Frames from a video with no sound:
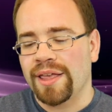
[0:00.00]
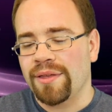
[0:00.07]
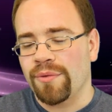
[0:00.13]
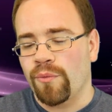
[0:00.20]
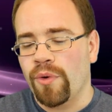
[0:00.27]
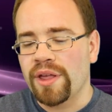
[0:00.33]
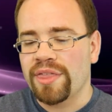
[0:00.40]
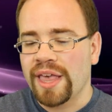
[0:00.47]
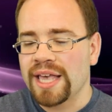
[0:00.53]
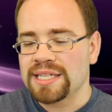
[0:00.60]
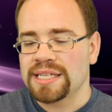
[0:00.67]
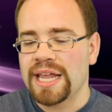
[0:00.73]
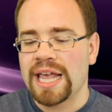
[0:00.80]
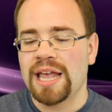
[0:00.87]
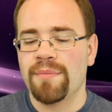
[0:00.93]
with
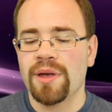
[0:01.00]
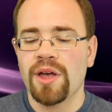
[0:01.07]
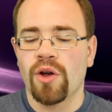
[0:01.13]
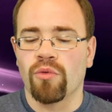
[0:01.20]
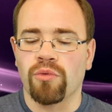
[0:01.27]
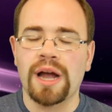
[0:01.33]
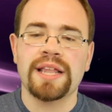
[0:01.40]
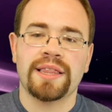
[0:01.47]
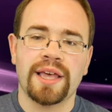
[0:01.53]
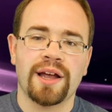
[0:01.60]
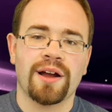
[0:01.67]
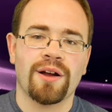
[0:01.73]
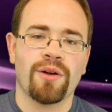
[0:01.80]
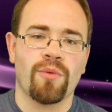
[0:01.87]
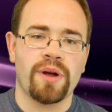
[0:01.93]
his name right
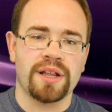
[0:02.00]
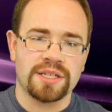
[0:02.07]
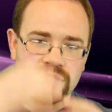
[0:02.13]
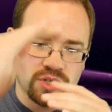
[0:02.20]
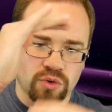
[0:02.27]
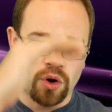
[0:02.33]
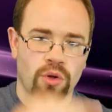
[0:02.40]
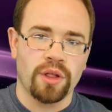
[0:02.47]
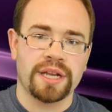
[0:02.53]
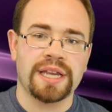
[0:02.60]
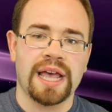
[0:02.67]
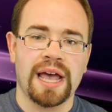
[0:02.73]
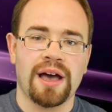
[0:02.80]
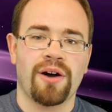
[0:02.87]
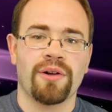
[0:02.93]
there when it's scrolling
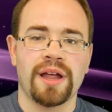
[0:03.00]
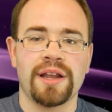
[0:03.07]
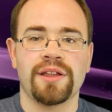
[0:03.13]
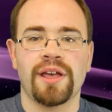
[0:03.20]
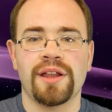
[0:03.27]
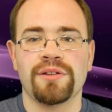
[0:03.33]
down and you,